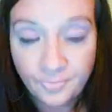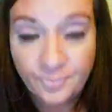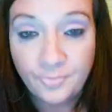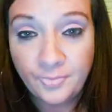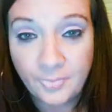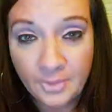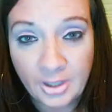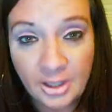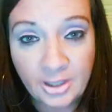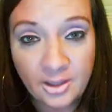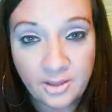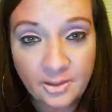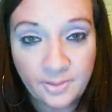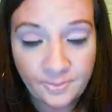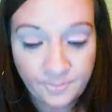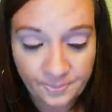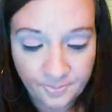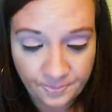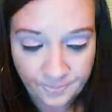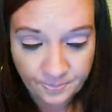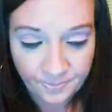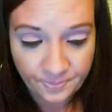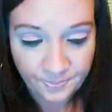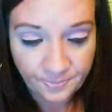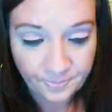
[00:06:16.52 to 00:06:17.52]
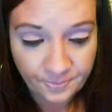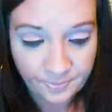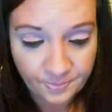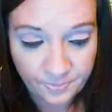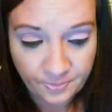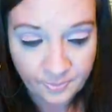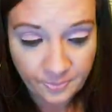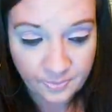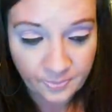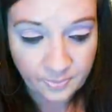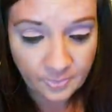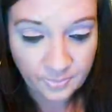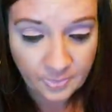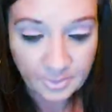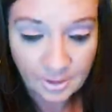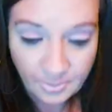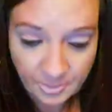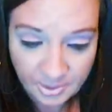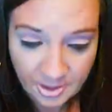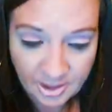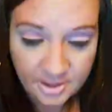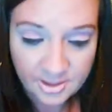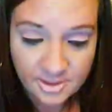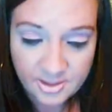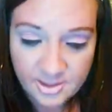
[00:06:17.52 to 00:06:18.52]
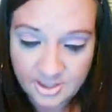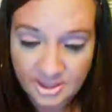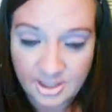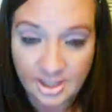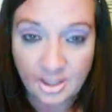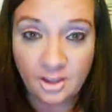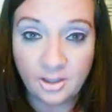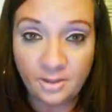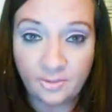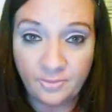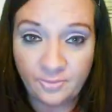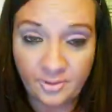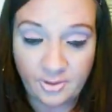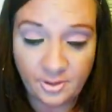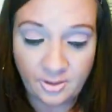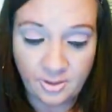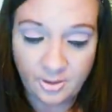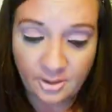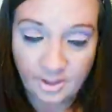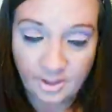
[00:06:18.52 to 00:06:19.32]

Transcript: Yeah. I'm getting seraphim,